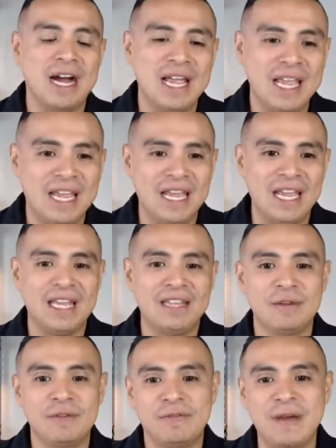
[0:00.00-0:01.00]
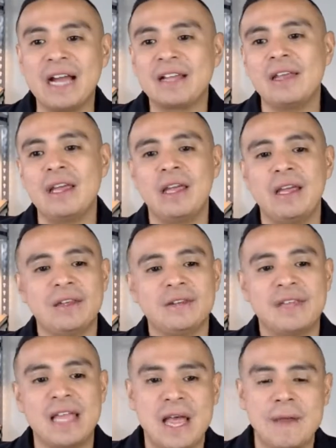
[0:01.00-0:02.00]
And the fact is
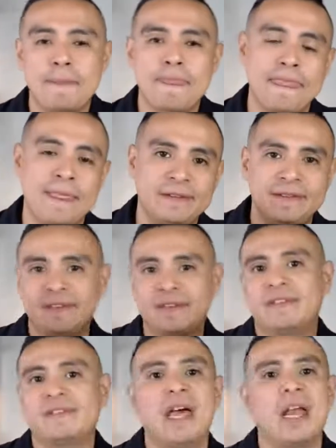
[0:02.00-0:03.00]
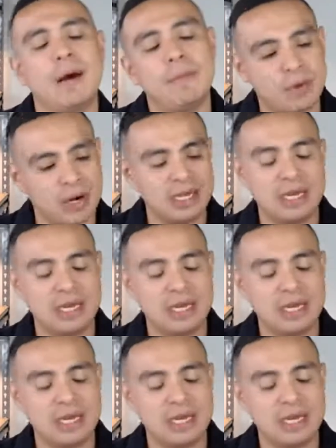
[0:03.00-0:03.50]
that this is a setup, right?